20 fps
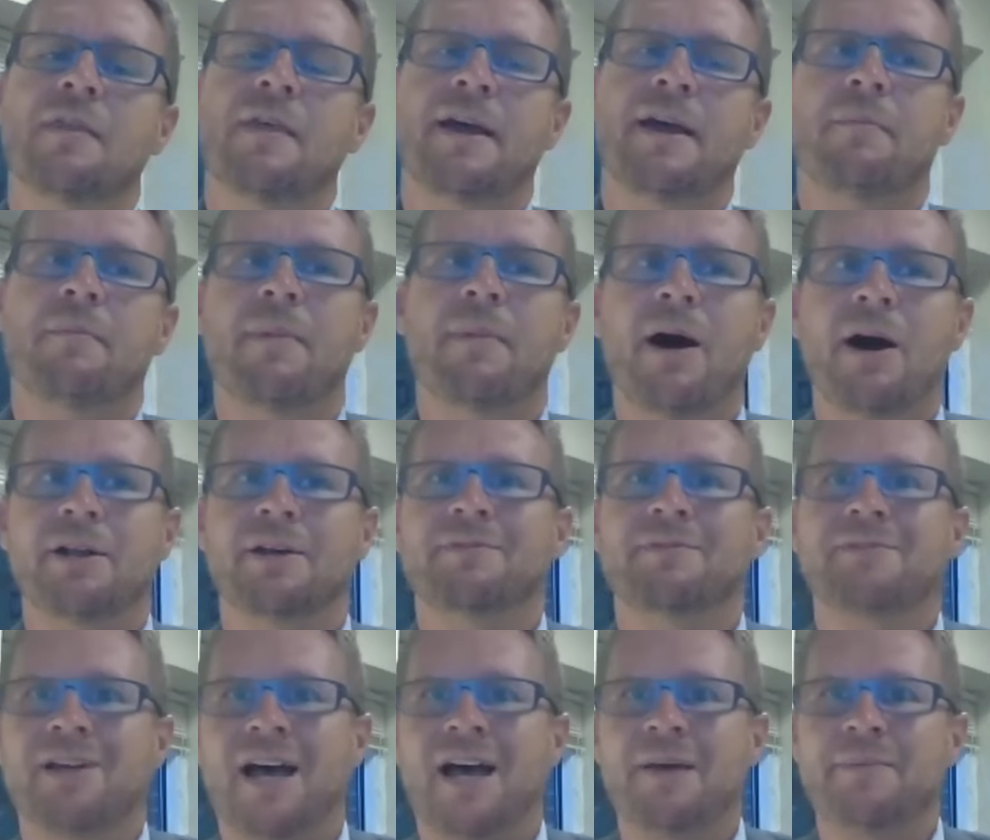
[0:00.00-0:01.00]
the amount of
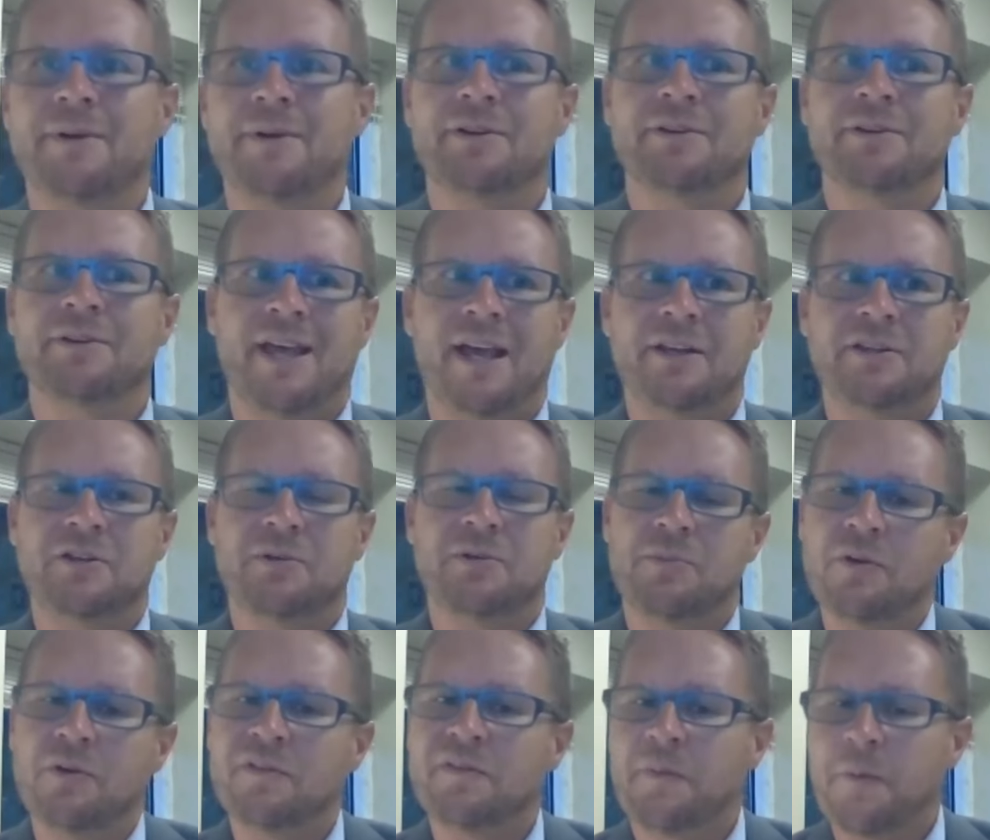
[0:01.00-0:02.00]
time it'll take to
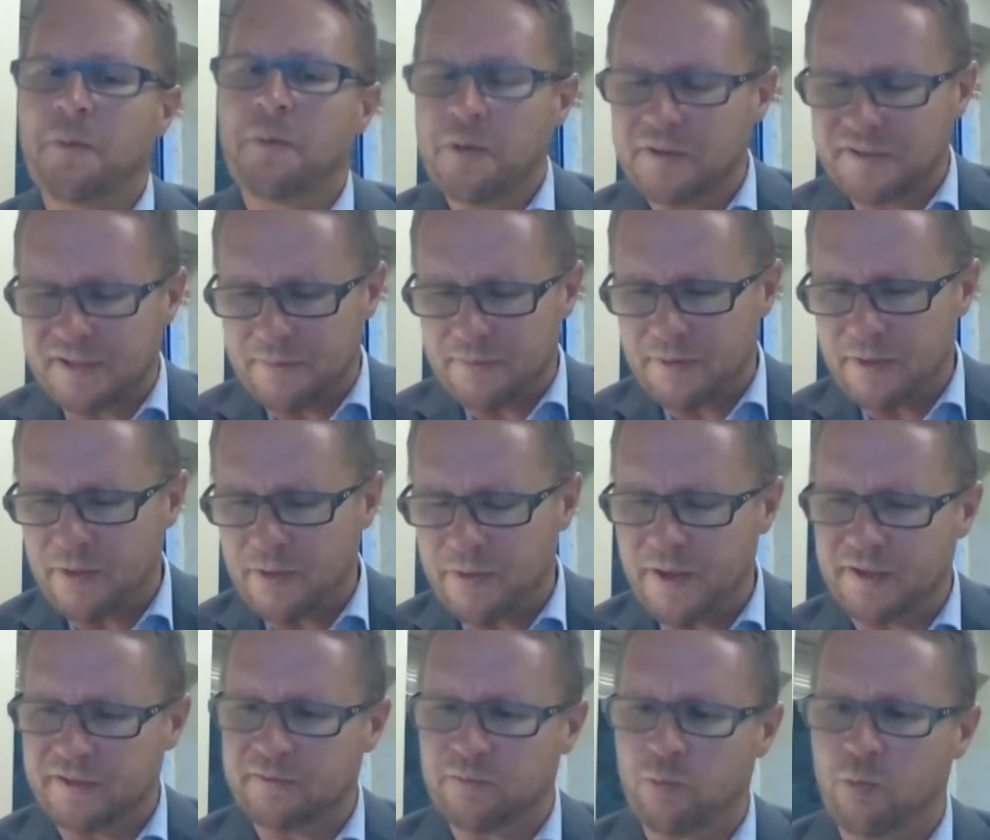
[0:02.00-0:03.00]
move through some of the
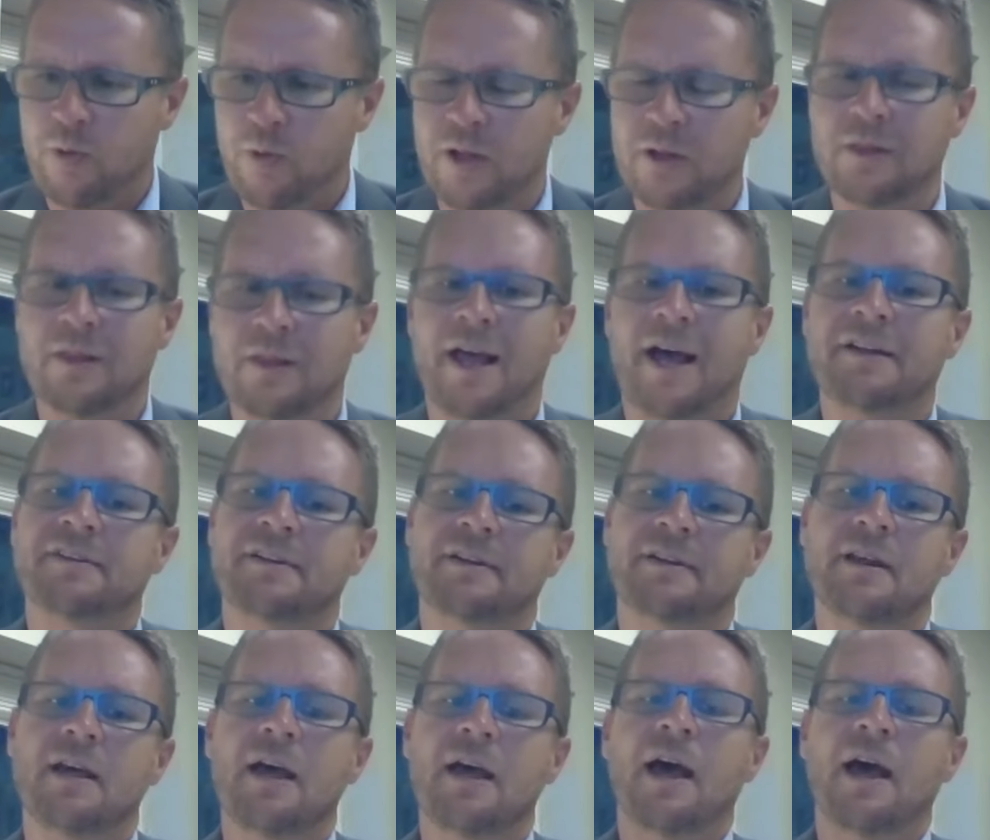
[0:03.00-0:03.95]
things will lessen.